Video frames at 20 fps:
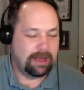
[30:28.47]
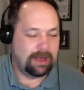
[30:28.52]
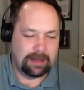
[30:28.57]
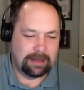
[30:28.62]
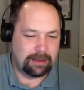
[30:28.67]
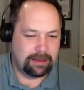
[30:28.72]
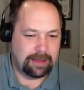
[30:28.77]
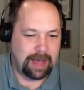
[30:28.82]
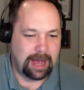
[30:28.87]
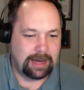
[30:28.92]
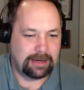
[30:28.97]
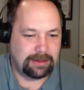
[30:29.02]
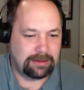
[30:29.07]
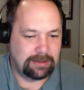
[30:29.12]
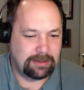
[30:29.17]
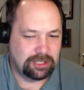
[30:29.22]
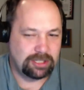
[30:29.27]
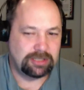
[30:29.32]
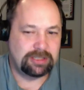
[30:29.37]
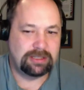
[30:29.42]
That
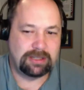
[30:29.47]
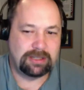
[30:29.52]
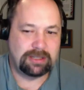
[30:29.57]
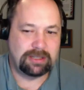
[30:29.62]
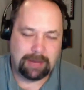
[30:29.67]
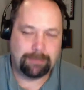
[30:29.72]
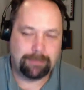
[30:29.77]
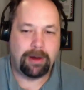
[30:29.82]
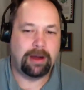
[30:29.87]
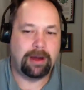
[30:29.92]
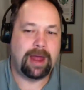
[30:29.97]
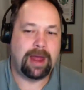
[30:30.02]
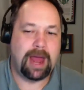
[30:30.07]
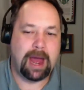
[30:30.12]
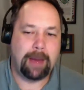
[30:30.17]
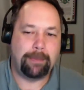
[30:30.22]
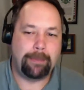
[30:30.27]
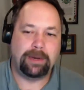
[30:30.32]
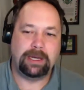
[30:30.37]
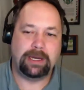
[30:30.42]
should keep on
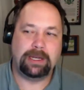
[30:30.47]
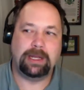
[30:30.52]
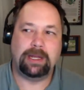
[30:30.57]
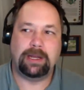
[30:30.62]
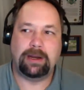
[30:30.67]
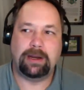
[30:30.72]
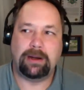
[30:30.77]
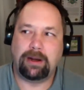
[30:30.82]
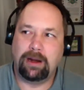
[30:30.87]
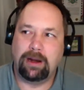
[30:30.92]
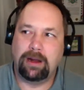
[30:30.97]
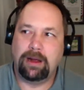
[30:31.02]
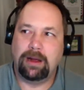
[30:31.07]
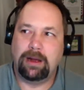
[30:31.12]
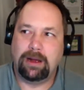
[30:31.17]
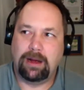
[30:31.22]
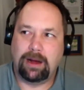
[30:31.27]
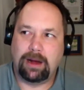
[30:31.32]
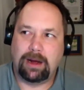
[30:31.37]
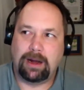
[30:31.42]
happening here
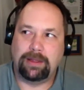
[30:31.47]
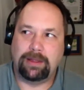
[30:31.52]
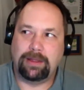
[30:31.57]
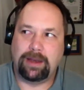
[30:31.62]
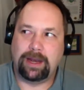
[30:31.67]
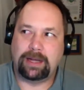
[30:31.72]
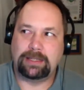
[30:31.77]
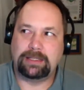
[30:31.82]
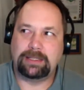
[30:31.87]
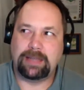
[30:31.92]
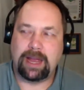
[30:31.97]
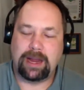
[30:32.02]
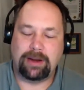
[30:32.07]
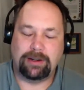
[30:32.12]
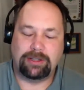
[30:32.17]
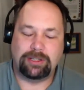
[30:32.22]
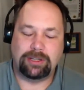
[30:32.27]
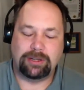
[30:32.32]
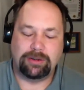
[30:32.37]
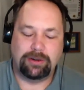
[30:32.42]
in the next day
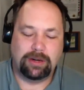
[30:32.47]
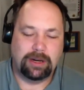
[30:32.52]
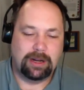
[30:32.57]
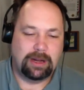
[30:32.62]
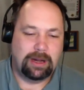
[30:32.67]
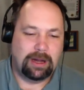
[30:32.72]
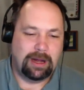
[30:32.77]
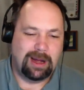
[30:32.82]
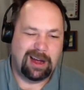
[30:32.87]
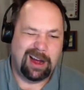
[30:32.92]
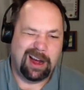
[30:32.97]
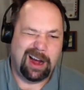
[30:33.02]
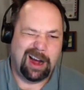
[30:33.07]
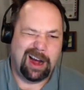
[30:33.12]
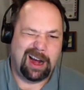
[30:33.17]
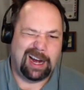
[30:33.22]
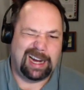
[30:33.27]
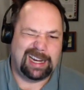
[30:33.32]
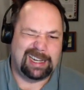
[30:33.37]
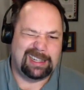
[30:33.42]
or two.
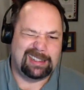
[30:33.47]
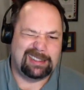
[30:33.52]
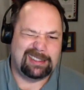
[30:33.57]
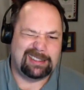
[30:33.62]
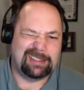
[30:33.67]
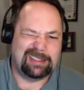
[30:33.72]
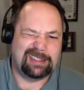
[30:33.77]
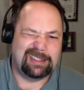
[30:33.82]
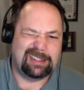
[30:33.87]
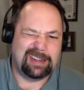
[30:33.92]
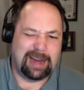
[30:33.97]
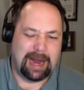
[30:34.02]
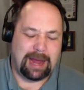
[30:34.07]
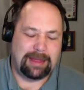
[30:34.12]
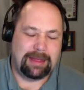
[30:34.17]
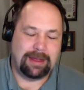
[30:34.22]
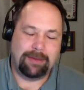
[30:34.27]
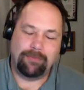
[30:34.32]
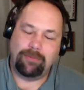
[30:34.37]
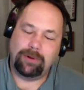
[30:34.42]
And
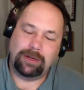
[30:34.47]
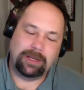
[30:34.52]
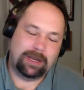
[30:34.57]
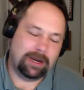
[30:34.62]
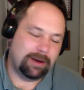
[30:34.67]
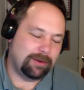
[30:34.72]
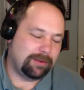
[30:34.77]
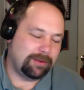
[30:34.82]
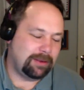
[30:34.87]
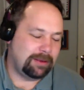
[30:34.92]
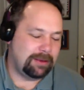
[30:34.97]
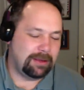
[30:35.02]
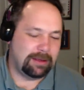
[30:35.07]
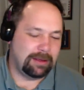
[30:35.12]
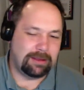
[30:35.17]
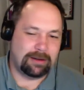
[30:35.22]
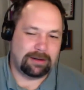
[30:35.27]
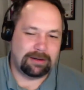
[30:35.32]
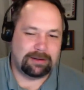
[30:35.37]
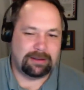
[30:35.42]
then,
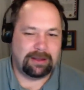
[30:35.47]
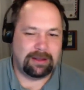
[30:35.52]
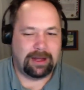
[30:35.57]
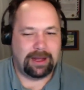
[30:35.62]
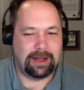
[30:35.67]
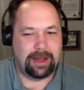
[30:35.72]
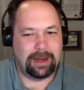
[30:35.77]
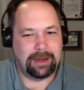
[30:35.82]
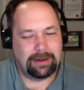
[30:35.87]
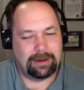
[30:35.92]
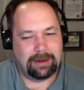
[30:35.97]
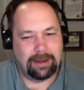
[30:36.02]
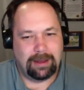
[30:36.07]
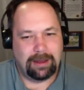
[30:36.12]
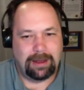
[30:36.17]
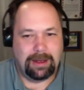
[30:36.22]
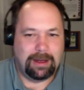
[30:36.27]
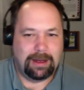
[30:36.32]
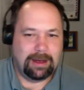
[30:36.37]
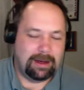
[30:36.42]
the third line,
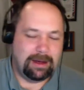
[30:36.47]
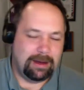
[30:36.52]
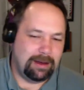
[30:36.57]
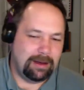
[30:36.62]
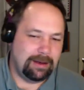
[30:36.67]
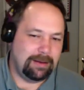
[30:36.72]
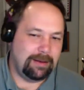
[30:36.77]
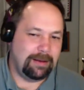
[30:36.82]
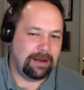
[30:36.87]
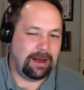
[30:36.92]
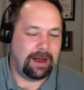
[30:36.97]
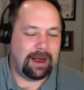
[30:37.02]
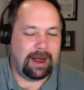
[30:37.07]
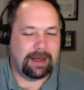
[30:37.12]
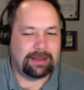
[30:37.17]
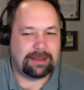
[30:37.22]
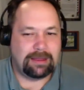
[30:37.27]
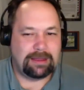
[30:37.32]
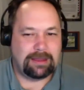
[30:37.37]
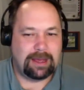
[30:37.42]

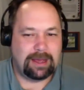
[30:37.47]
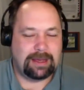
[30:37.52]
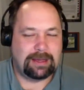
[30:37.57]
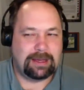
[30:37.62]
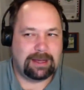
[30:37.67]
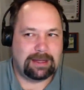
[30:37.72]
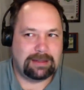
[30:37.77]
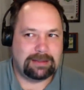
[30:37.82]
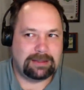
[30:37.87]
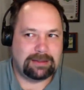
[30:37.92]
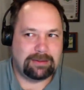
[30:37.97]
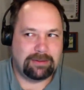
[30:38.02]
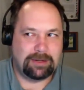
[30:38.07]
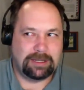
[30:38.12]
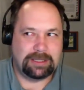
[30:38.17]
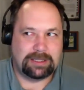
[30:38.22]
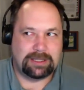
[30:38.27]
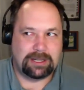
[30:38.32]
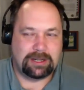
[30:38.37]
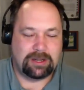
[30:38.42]
I think
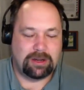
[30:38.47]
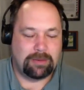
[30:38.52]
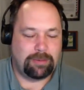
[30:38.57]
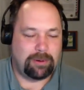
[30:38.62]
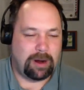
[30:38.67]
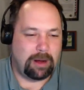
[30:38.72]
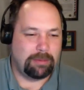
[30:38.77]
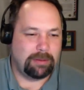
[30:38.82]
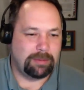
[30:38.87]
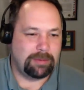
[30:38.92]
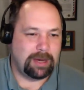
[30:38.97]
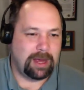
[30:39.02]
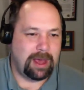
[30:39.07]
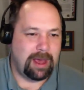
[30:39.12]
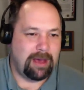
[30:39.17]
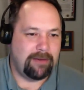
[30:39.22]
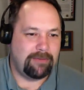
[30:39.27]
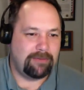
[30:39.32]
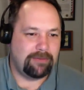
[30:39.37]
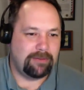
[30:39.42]
it's a good problem to
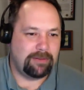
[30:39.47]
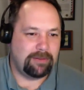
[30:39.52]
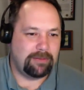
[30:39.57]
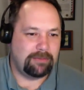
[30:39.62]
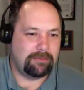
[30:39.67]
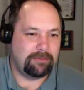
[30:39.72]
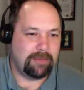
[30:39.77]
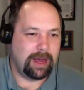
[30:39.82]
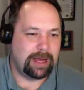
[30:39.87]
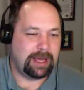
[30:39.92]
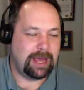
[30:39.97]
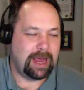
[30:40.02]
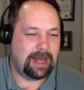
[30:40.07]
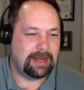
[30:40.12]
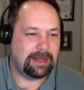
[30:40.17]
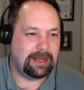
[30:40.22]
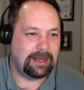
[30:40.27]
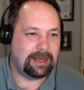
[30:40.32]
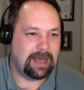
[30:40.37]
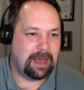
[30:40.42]
have. Mike
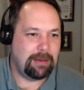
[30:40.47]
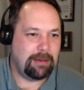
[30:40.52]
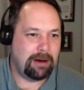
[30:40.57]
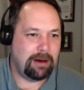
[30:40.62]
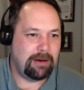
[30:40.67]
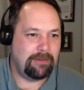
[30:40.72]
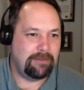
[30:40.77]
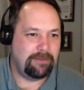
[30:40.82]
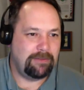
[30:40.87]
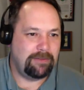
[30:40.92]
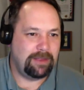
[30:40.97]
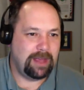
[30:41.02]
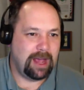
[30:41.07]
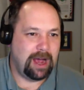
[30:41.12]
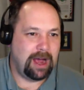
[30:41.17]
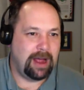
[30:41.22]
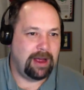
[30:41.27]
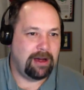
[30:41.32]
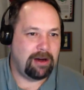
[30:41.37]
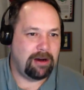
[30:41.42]
Haley came off the
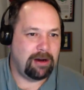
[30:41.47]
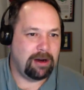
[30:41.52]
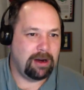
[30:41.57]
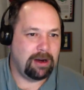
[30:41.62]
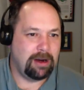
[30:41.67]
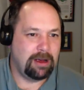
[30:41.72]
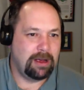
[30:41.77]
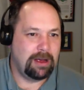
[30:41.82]
IR.